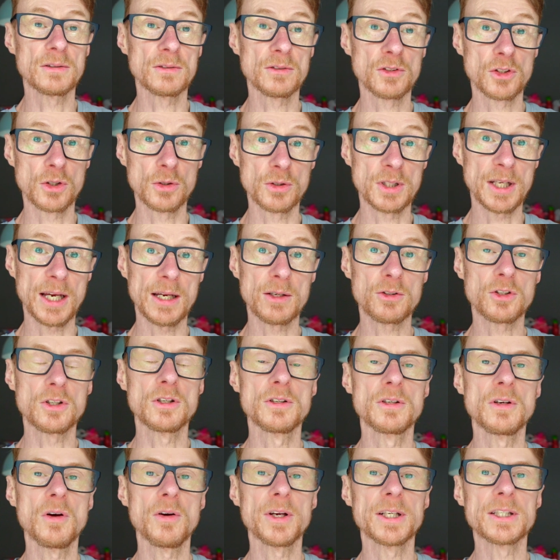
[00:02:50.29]

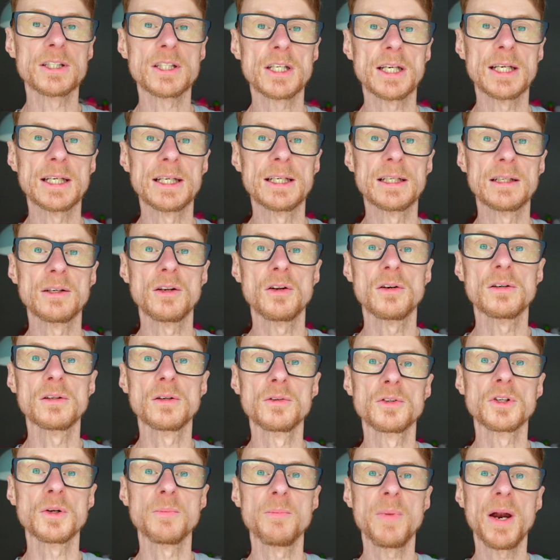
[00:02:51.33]
2019
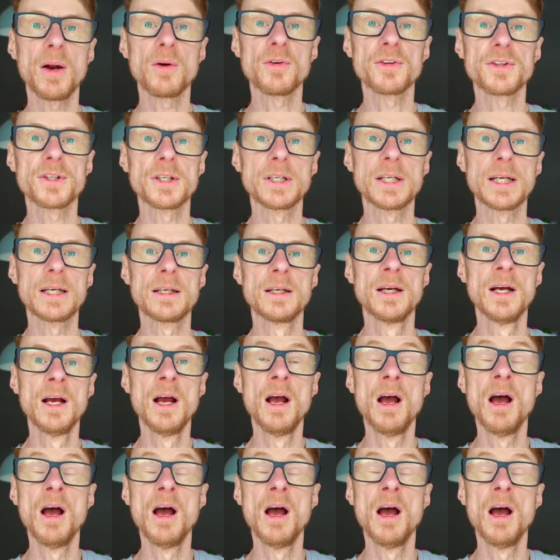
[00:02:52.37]
London Marathon in.